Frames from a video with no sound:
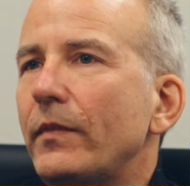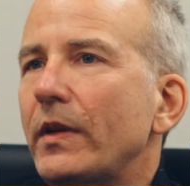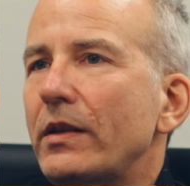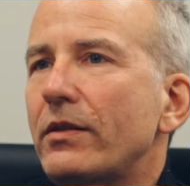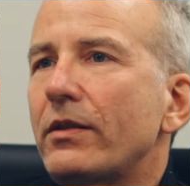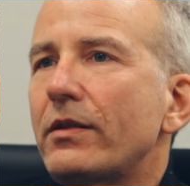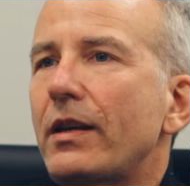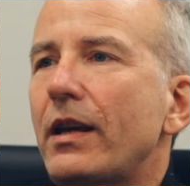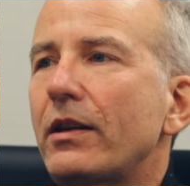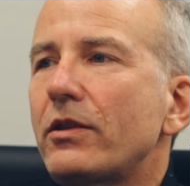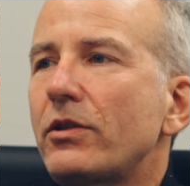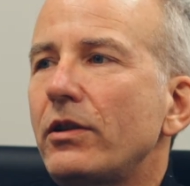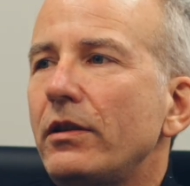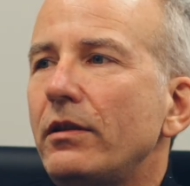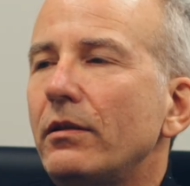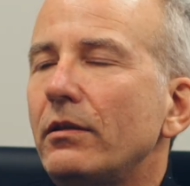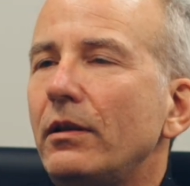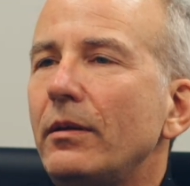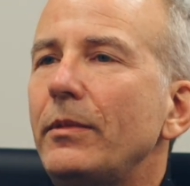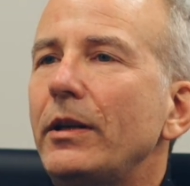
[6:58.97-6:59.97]
This is actually
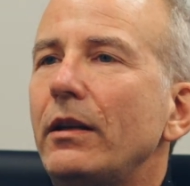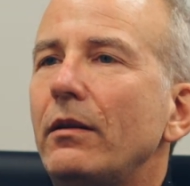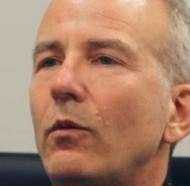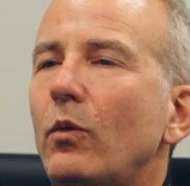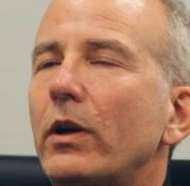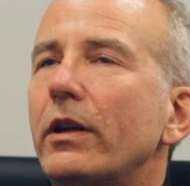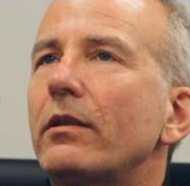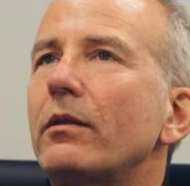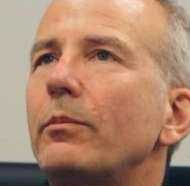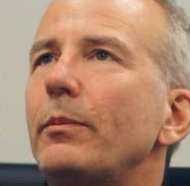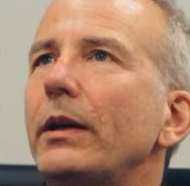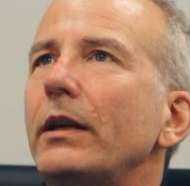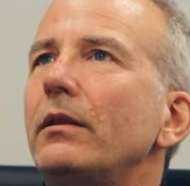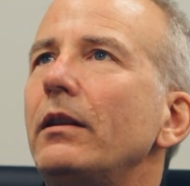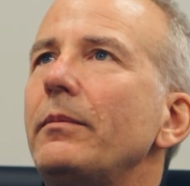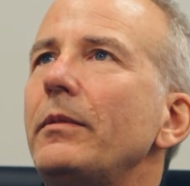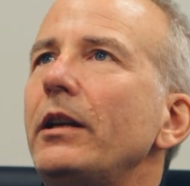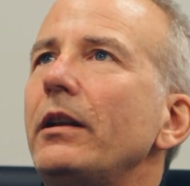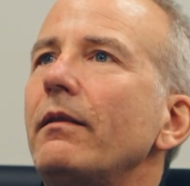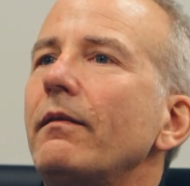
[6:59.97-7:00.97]
the limit, one of the big
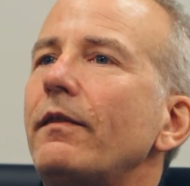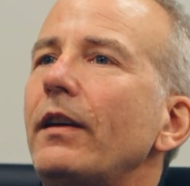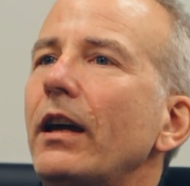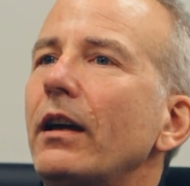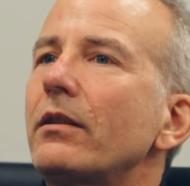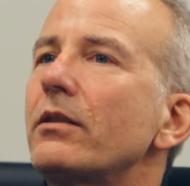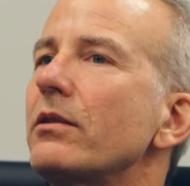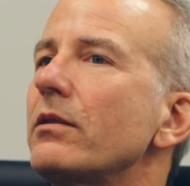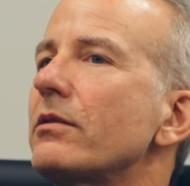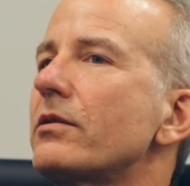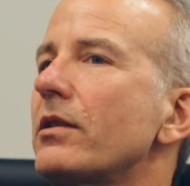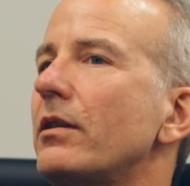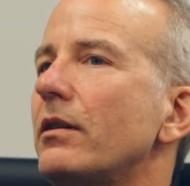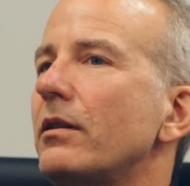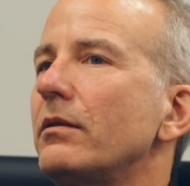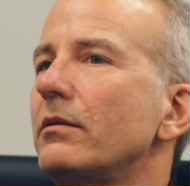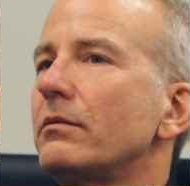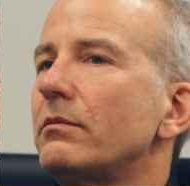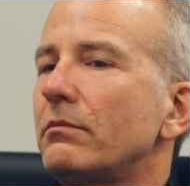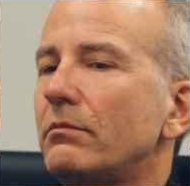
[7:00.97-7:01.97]
limiting factors
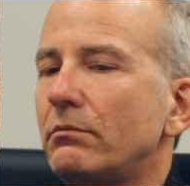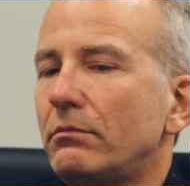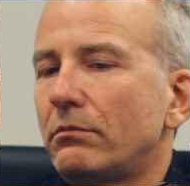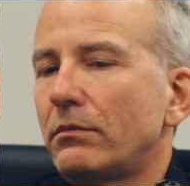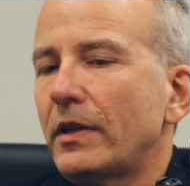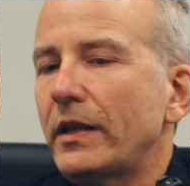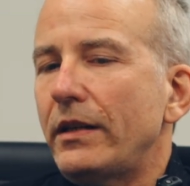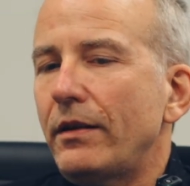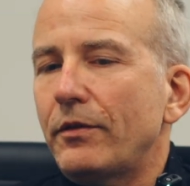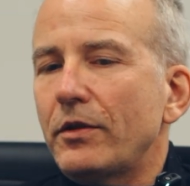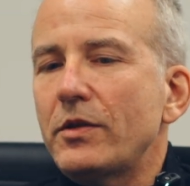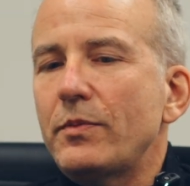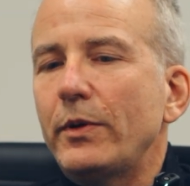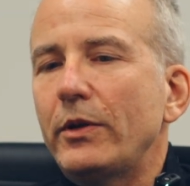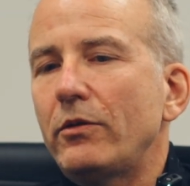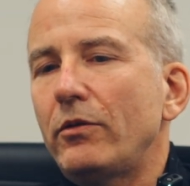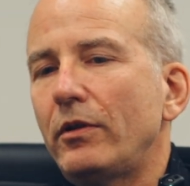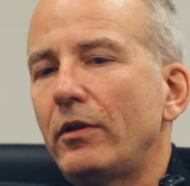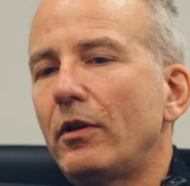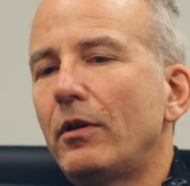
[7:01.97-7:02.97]
on the difference
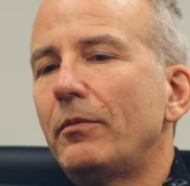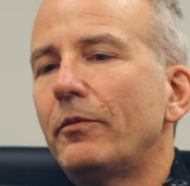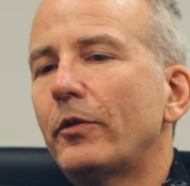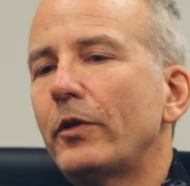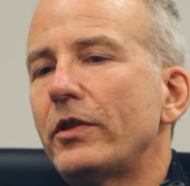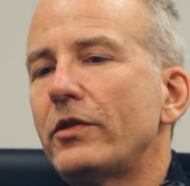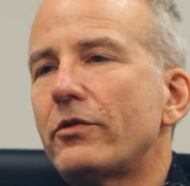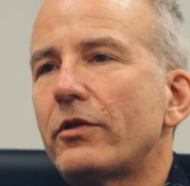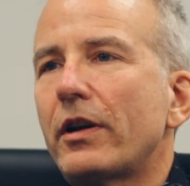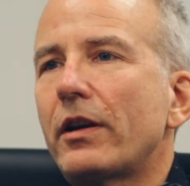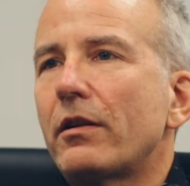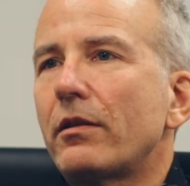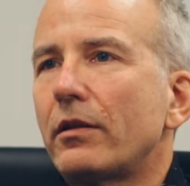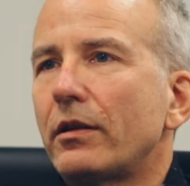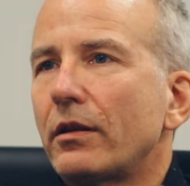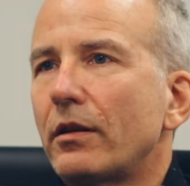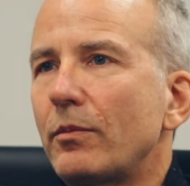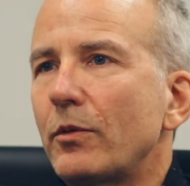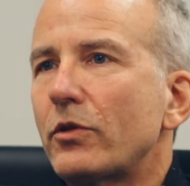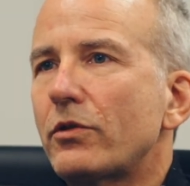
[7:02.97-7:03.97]
between a home freeze dryer
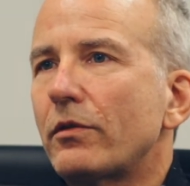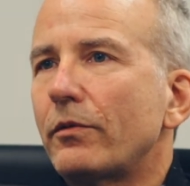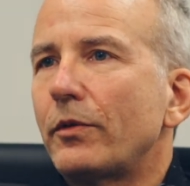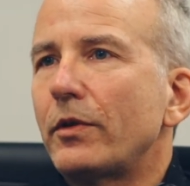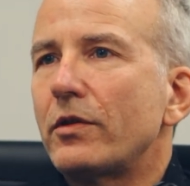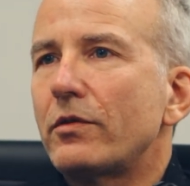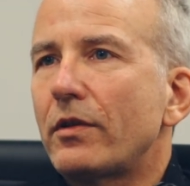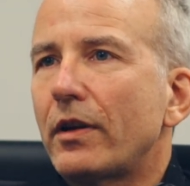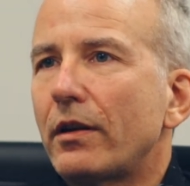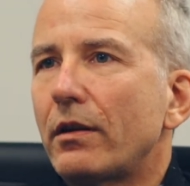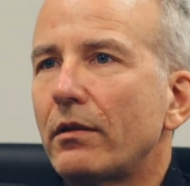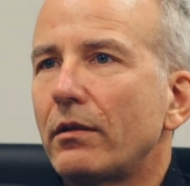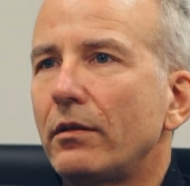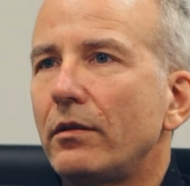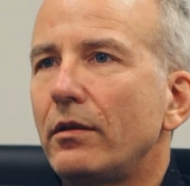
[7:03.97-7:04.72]
and a commercial freeze dryer.